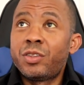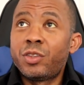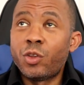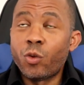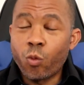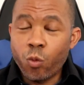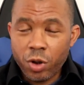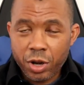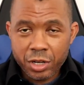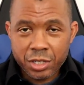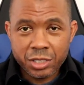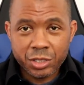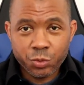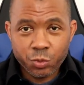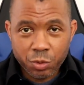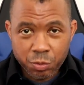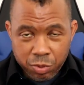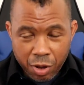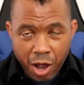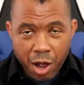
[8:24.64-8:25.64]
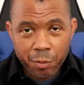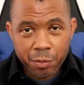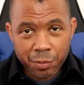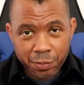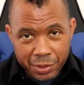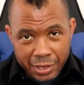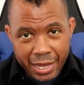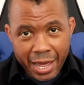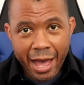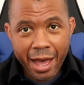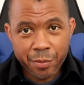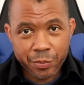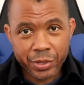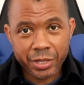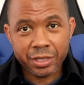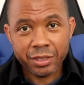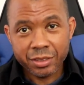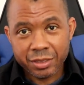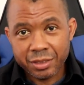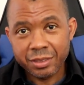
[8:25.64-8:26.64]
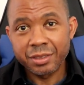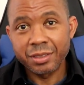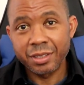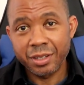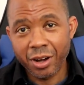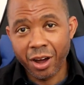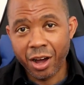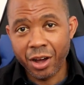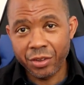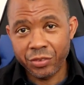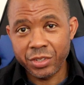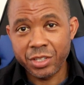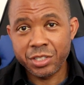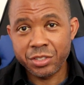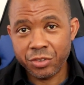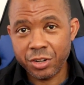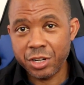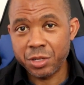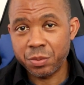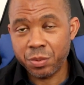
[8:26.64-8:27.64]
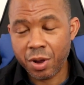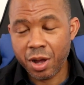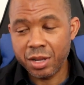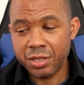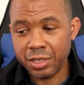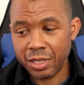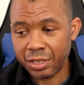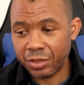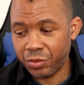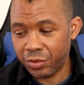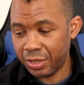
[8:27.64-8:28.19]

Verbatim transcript: the worst will probably happen on this first project.